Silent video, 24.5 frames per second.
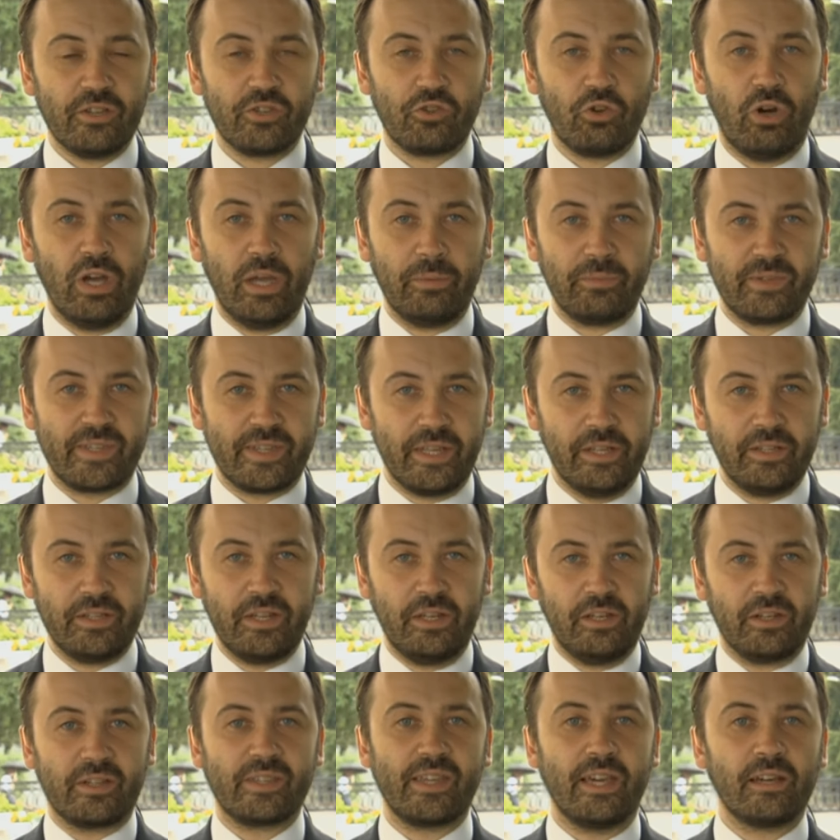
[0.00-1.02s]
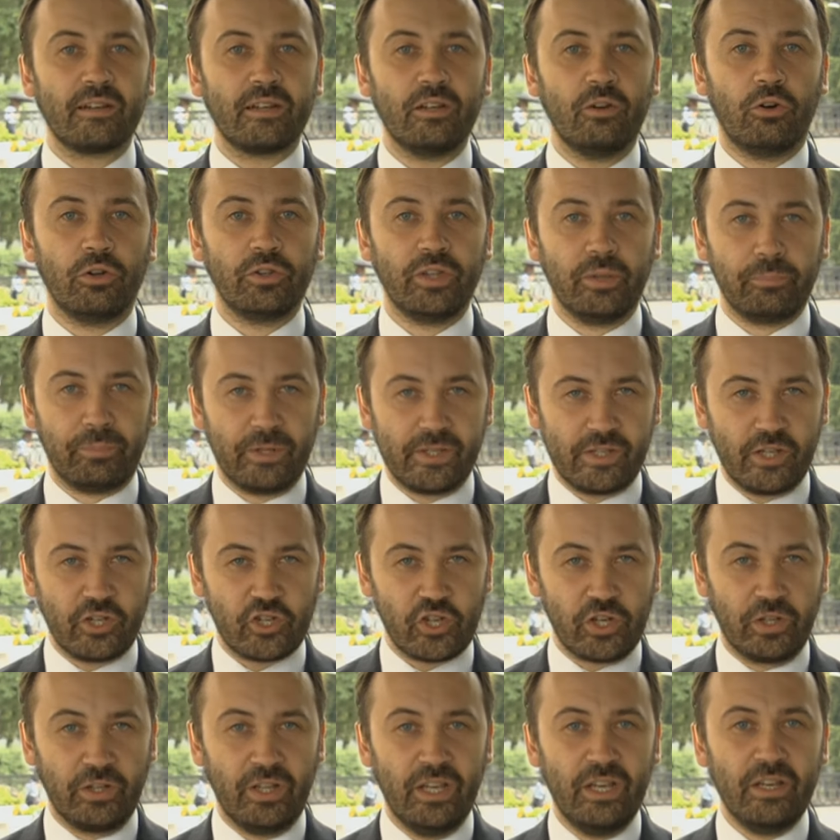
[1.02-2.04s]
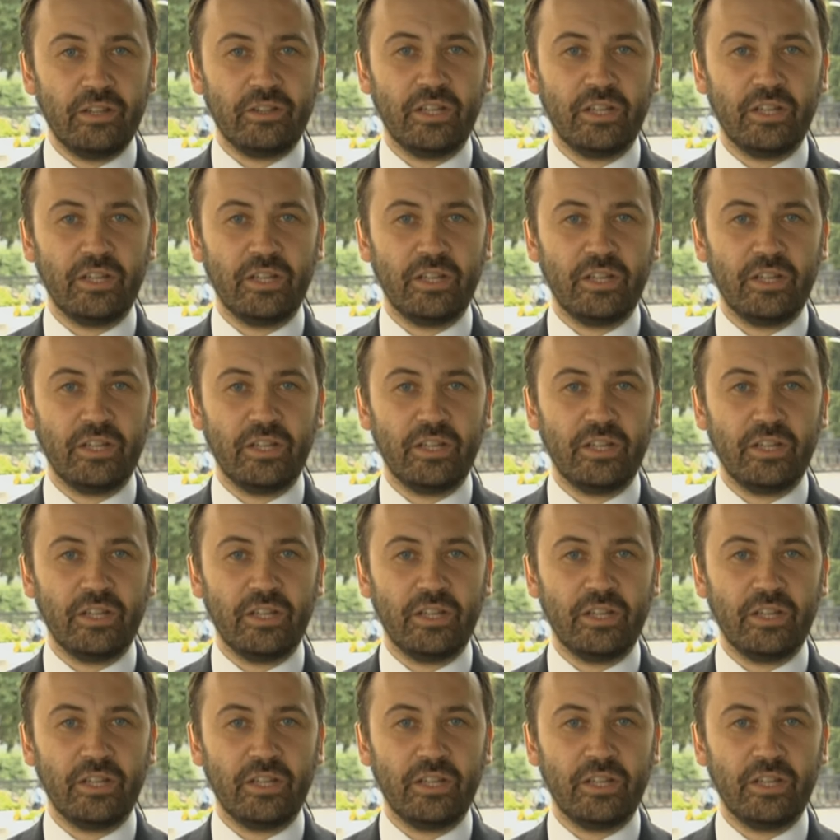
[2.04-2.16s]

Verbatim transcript: So I am standing exactly on the position